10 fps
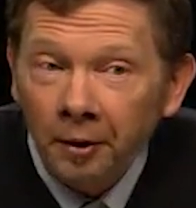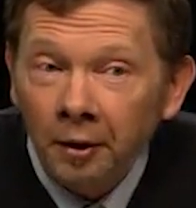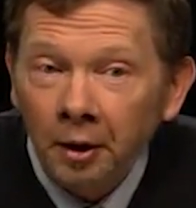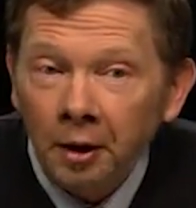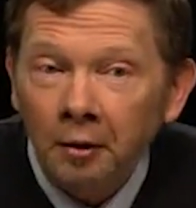in
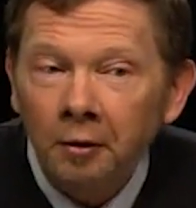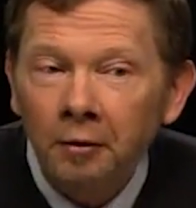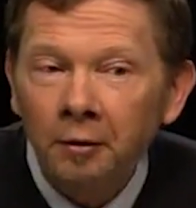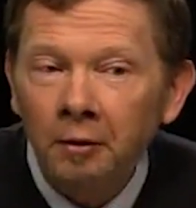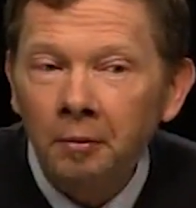
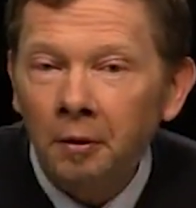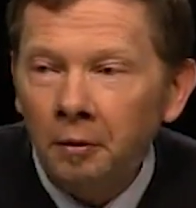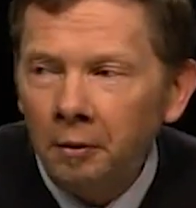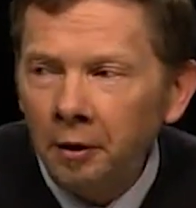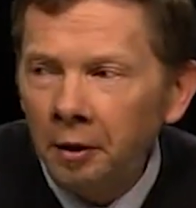ego, you would
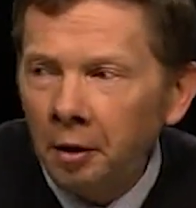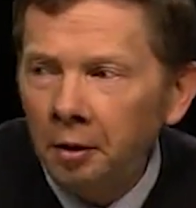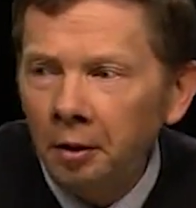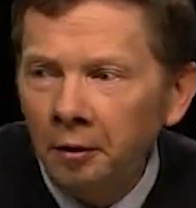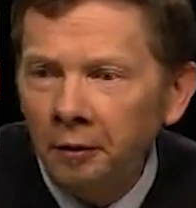look at it
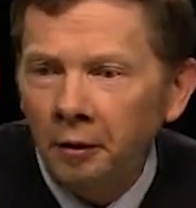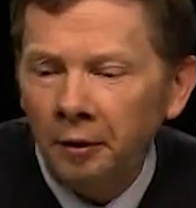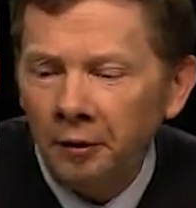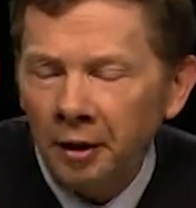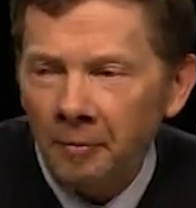and,
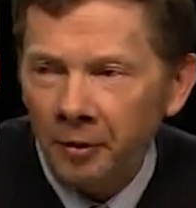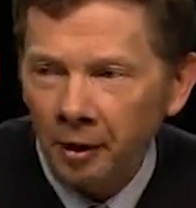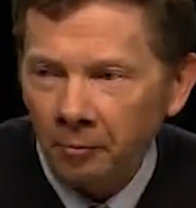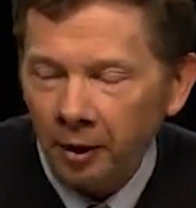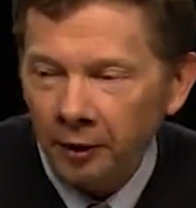and
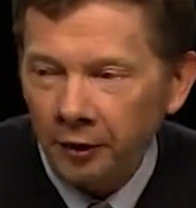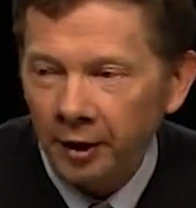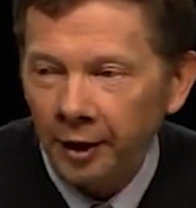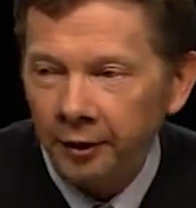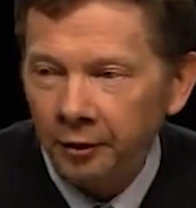something
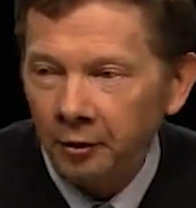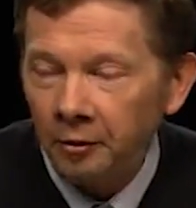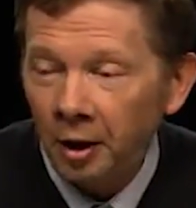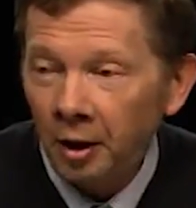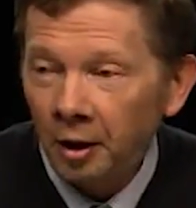inside
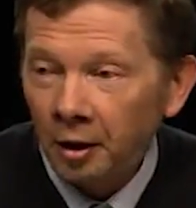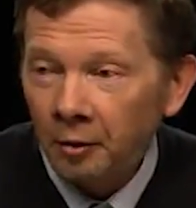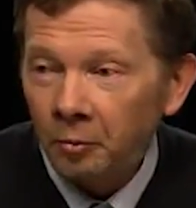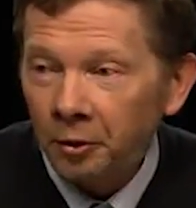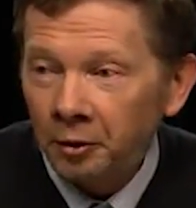you
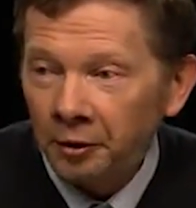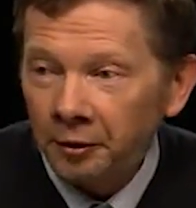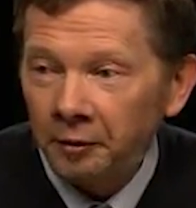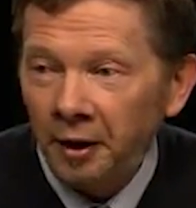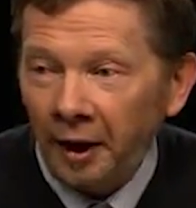would
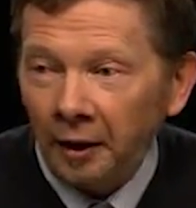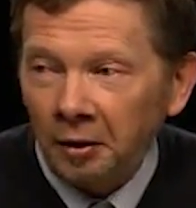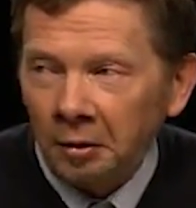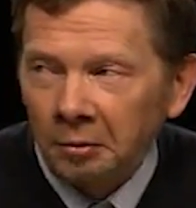contract.